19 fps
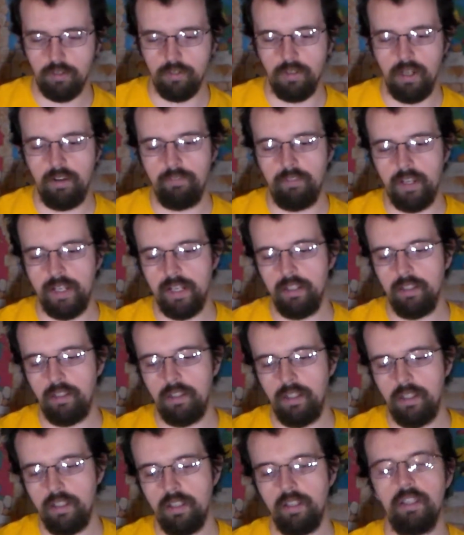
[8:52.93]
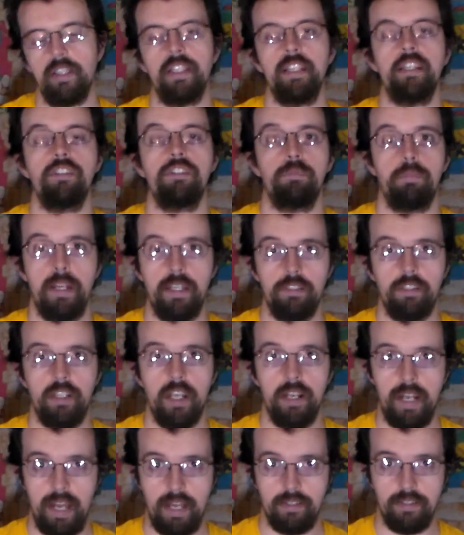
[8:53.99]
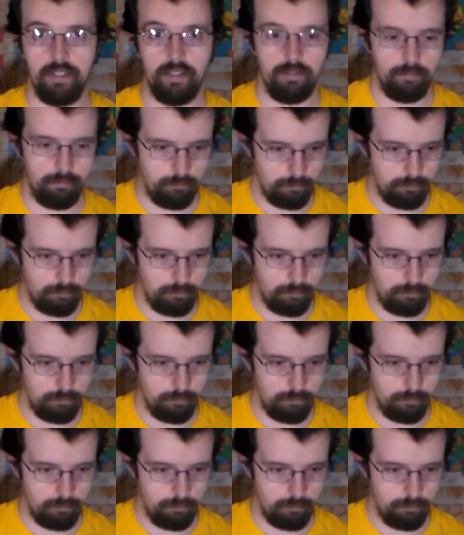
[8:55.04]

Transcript: Raphael the Space Cadet.